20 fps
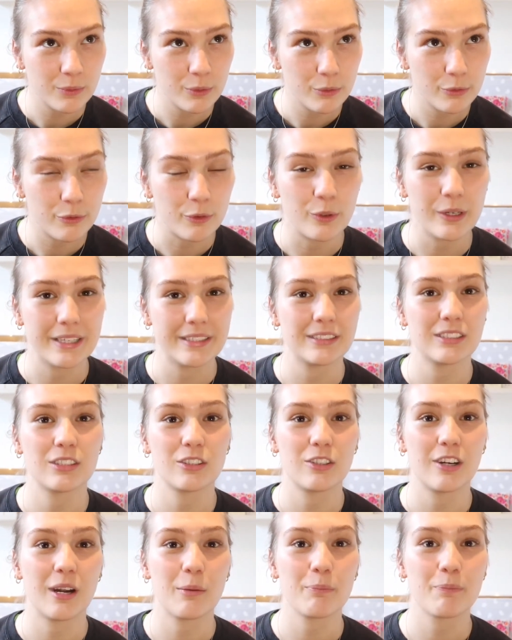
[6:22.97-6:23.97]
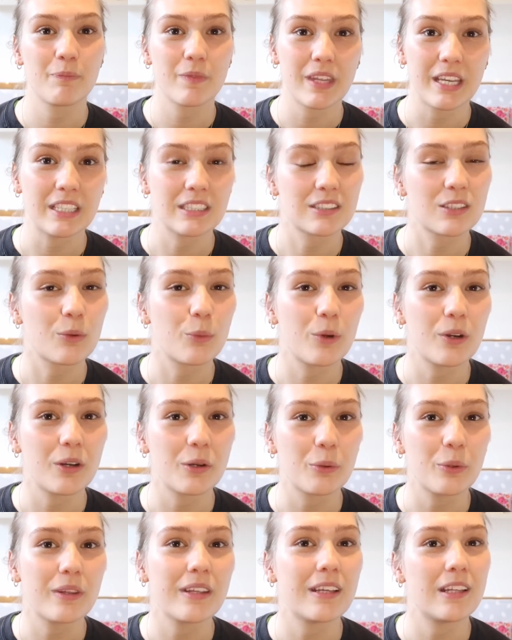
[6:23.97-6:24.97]
for Instagram is to work
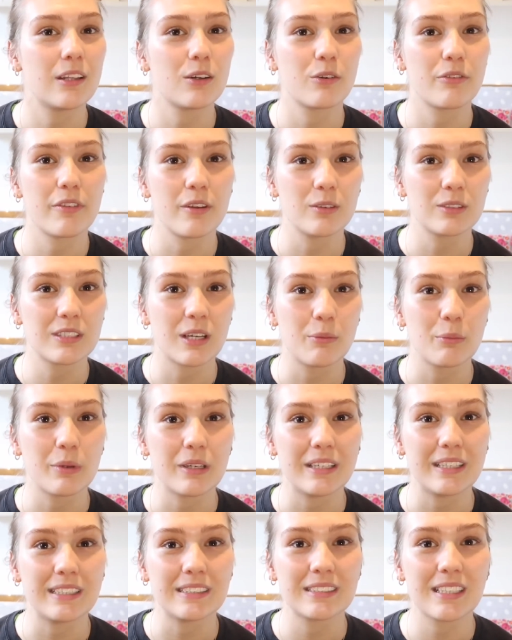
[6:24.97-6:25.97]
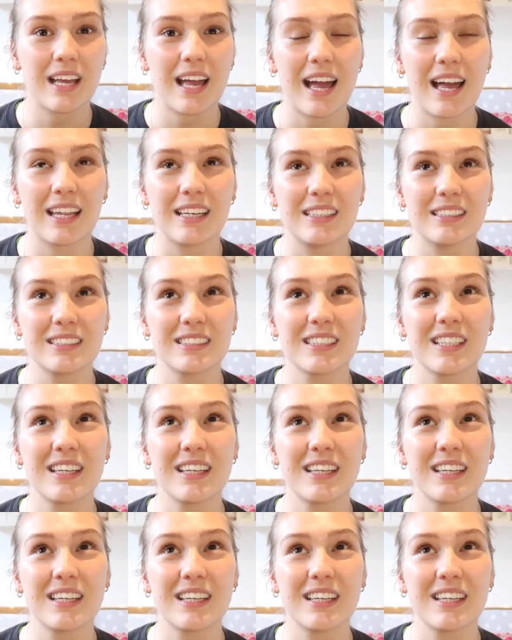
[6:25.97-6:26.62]
with either of those companies and